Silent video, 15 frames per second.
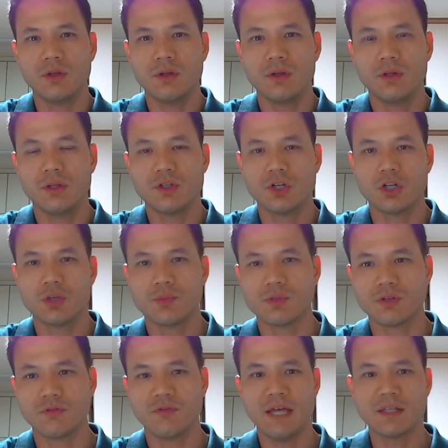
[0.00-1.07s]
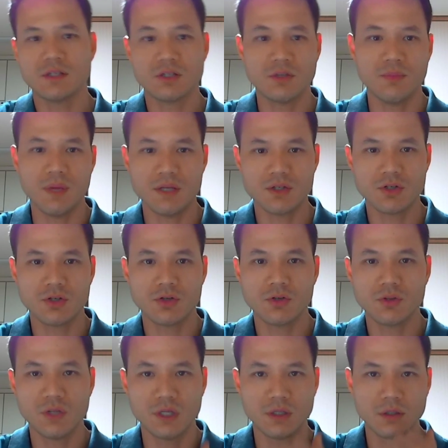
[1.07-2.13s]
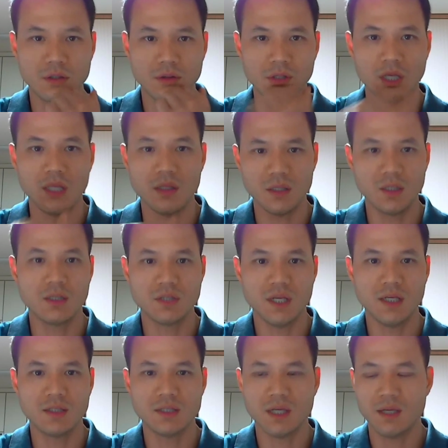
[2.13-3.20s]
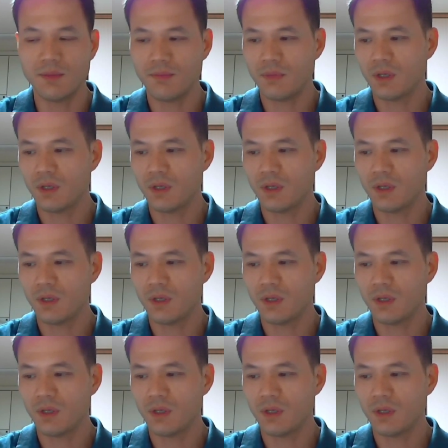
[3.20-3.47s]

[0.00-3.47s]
in terms of that semester, the intake time.